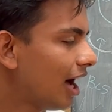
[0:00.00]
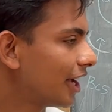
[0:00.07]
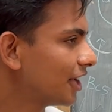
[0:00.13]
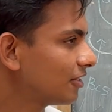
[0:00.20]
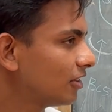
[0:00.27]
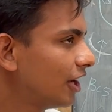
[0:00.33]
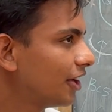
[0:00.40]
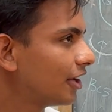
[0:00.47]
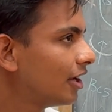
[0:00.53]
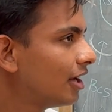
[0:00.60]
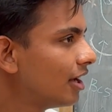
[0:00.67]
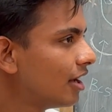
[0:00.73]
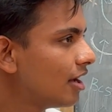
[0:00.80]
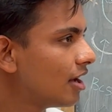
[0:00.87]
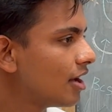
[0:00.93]
I guess like
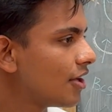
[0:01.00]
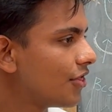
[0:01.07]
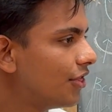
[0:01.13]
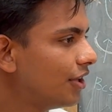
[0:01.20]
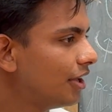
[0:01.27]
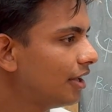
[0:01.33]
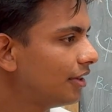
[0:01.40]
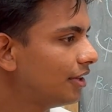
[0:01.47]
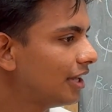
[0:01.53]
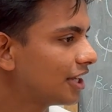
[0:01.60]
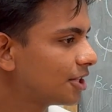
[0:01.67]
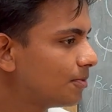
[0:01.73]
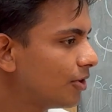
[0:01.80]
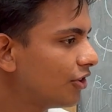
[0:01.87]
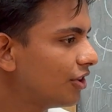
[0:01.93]
the
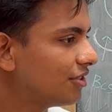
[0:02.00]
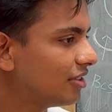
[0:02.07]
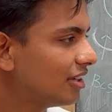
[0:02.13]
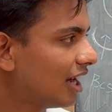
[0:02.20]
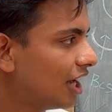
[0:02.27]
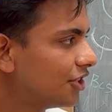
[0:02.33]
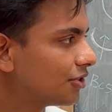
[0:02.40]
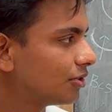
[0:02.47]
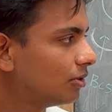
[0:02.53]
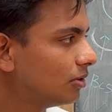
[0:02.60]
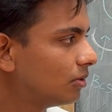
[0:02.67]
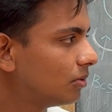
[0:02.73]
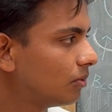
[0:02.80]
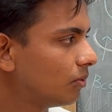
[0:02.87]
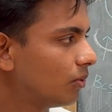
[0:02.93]
experience in high
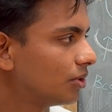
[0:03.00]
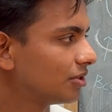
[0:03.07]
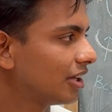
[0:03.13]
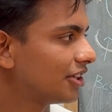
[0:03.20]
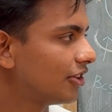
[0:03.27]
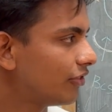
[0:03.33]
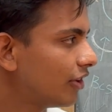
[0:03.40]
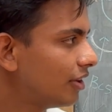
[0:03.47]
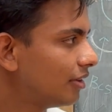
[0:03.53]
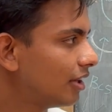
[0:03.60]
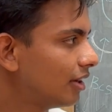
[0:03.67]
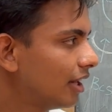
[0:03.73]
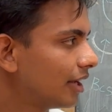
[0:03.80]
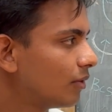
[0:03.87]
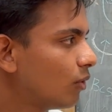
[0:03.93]
school was like different
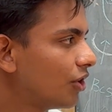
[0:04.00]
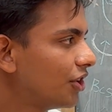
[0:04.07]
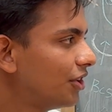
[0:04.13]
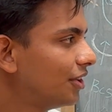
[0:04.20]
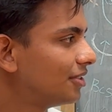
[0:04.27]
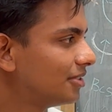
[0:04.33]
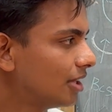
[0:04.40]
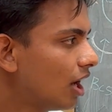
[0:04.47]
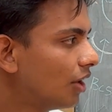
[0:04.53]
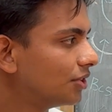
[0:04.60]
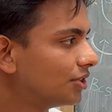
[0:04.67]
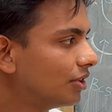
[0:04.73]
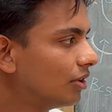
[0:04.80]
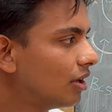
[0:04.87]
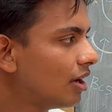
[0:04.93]
than like what it is now.
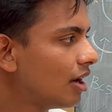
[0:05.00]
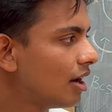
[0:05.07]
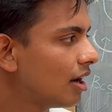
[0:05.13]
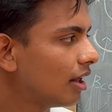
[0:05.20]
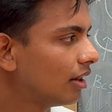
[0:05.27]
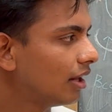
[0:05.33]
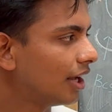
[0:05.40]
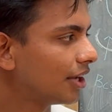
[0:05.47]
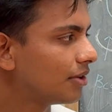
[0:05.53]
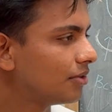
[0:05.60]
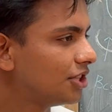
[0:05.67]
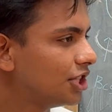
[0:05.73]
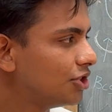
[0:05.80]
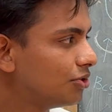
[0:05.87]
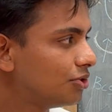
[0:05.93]
So like,
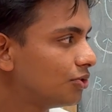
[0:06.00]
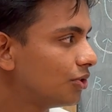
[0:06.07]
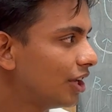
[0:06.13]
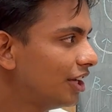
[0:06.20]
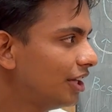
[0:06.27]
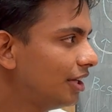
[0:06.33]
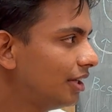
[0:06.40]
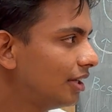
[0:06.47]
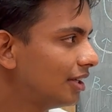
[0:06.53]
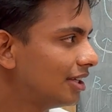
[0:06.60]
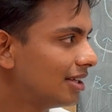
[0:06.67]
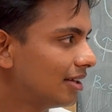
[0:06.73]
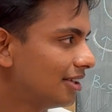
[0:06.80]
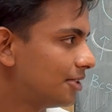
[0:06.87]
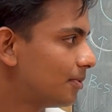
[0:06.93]
did you do any
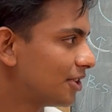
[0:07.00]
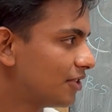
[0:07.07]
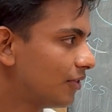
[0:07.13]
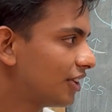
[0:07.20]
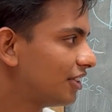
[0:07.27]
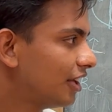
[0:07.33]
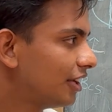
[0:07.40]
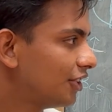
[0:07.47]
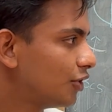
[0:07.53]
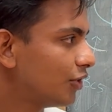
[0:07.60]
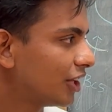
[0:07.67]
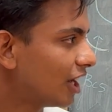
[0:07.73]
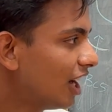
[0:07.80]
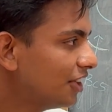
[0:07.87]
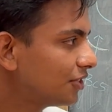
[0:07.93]
specific thing
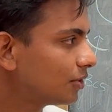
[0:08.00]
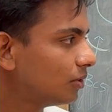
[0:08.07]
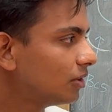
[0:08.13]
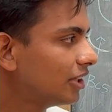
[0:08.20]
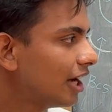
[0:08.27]
during high school